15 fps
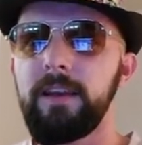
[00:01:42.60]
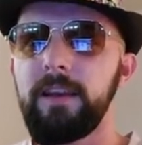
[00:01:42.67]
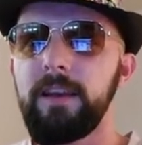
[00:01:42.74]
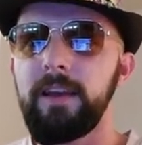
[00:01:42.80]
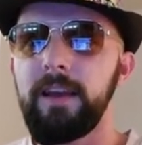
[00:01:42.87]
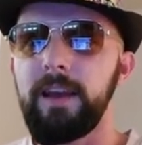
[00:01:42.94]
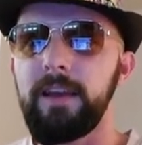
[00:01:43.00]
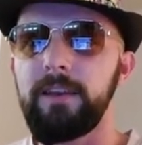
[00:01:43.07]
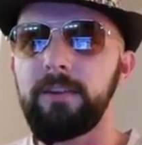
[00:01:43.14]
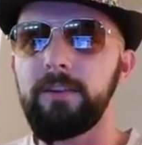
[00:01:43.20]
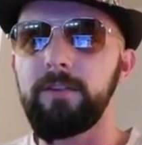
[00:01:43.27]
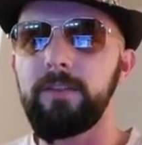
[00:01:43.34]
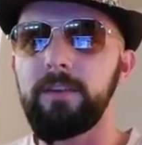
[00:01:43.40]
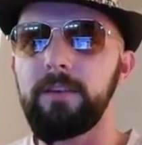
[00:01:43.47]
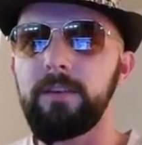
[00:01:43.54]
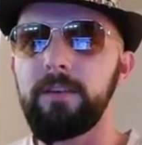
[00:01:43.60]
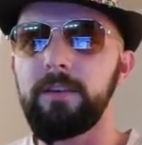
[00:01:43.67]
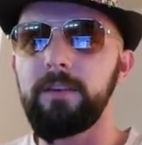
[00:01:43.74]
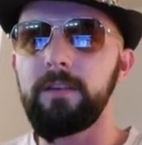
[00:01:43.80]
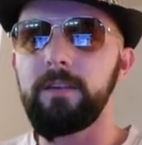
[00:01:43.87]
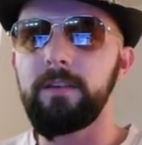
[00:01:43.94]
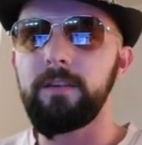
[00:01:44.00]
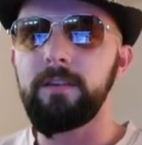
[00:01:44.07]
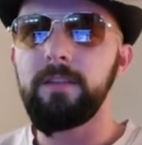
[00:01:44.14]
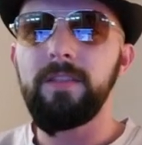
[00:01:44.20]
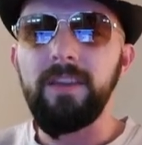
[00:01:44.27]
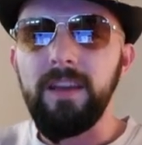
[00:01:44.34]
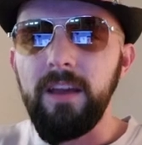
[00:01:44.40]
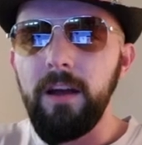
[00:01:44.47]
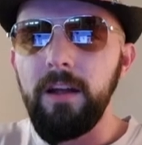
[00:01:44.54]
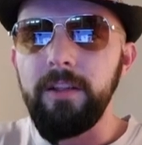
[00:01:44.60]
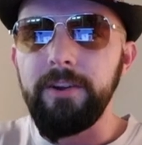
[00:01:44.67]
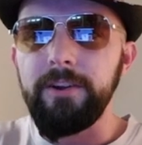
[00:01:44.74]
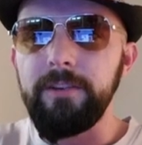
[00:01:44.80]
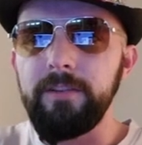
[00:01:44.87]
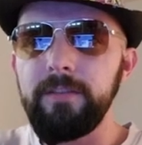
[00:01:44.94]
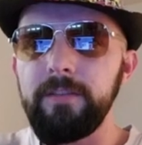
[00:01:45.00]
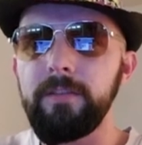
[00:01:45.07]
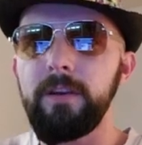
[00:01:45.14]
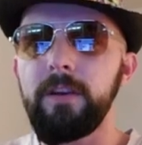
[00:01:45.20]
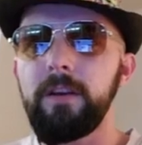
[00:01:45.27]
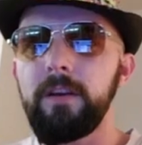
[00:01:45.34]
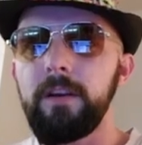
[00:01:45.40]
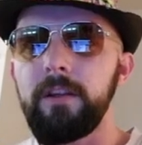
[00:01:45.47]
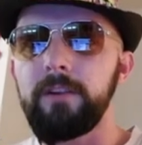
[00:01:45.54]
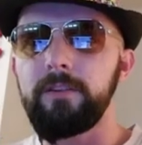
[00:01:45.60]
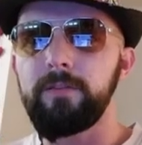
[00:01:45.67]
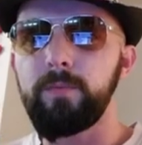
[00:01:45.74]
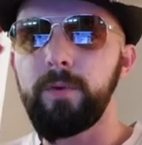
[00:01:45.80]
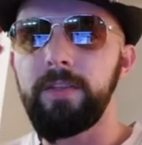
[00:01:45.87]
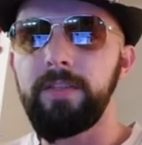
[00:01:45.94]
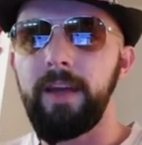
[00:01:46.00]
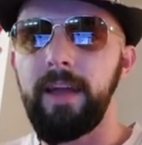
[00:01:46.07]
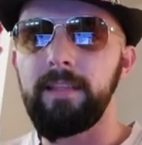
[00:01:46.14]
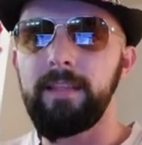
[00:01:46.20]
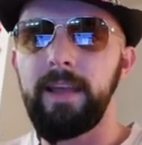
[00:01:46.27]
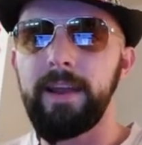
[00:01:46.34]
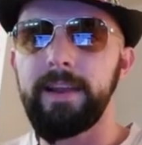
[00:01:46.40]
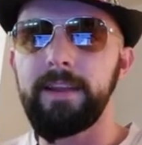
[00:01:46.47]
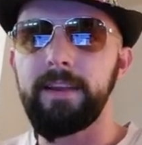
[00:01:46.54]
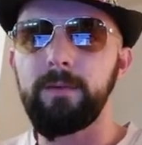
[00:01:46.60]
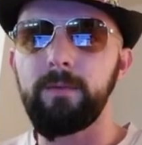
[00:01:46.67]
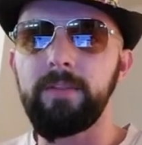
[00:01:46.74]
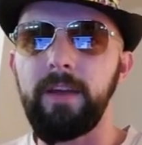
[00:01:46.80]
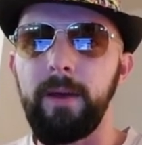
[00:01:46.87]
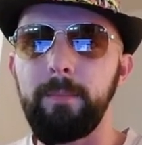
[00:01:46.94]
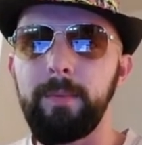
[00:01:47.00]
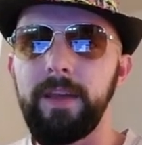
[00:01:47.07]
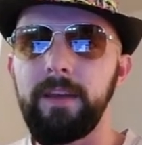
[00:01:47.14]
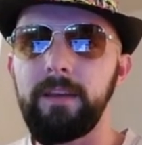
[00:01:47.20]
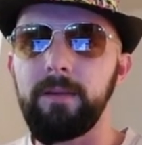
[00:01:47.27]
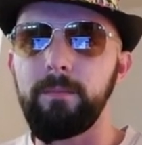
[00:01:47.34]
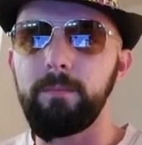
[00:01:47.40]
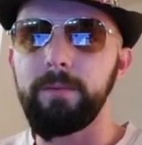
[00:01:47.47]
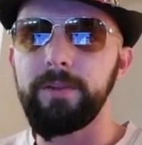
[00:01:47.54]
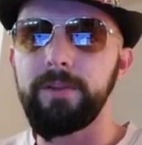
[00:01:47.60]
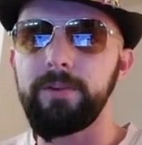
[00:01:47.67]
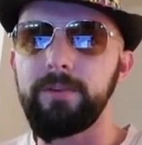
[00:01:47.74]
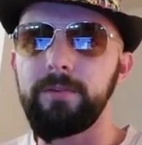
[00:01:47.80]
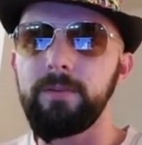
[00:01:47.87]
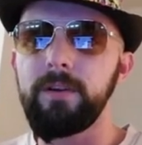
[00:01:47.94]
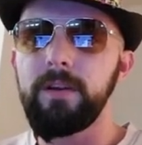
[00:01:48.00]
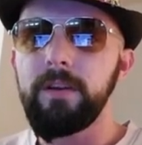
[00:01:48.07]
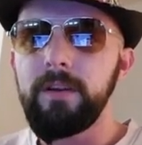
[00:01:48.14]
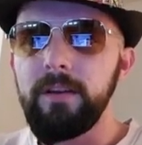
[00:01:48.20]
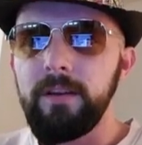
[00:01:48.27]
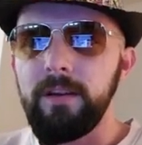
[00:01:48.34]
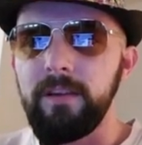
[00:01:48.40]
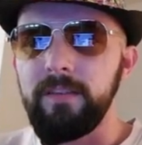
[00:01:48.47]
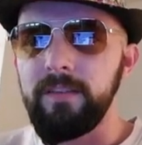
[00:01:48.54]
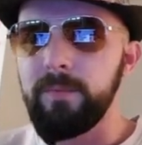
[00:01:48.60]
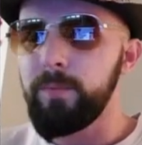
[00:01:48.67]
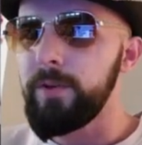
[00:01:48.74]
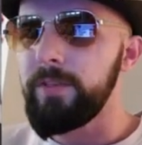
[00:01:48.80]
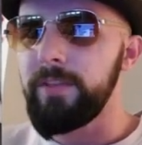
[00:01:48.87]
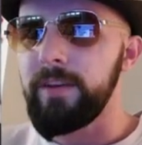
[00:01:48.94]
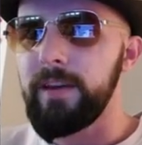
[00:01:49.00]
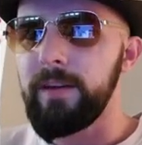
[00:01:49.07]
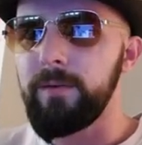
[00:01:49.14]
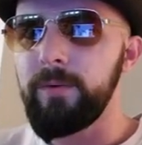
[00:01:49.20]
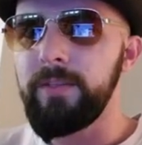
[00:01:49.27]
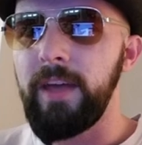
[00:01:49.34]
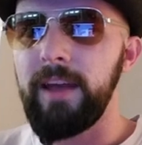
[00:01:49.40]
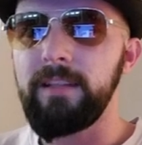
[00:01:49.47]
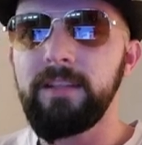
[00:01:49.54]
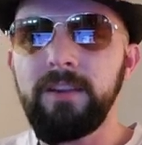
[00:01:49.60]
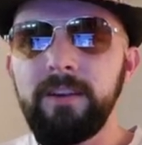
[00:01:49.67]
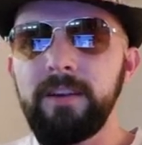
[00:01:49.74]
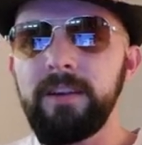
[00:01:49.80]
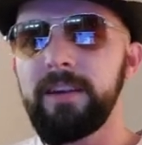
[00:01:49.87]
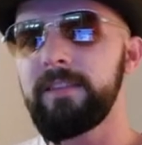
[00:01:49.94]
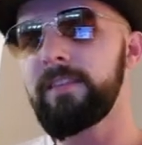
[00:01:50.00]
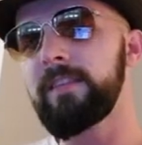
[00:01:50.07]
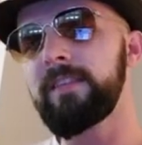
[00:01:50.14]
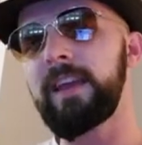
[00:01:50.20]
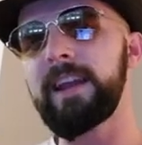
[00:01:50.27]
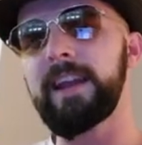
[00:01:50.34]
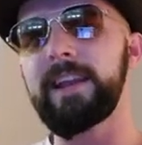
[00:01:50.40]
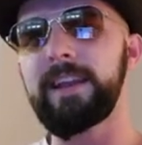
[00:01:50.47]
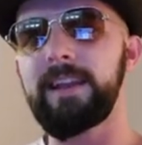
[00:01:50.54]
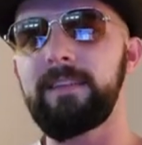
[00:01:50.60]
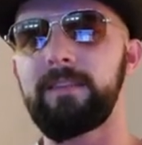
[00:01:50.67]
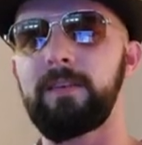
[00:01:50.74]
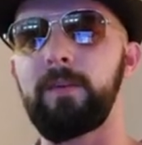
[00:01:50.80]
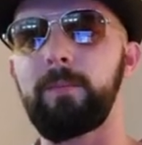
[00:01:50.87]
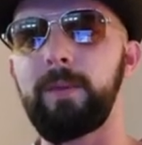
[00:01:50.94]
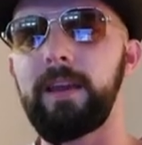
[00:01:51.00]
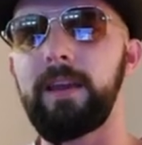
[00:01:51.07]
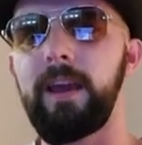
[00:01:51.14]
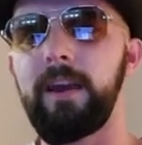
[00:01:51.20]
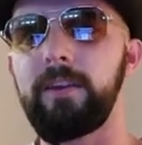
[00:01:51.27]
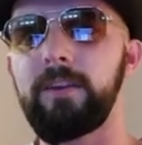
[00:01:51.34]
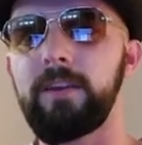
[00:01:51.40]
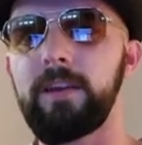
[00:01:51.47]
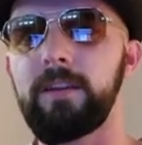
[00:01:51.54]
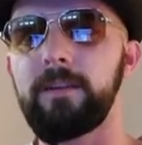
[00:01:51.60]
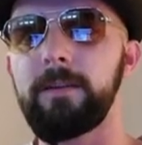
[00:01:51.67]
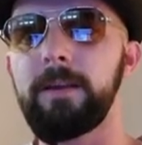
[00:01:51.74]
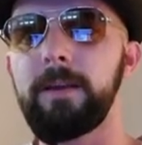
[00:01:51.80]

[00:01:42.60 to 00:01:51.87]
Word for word: it, eh, you know, the the colors, colors with that lighting, with that pink and blue because with the with that look, it's just kind of neat to me how you can,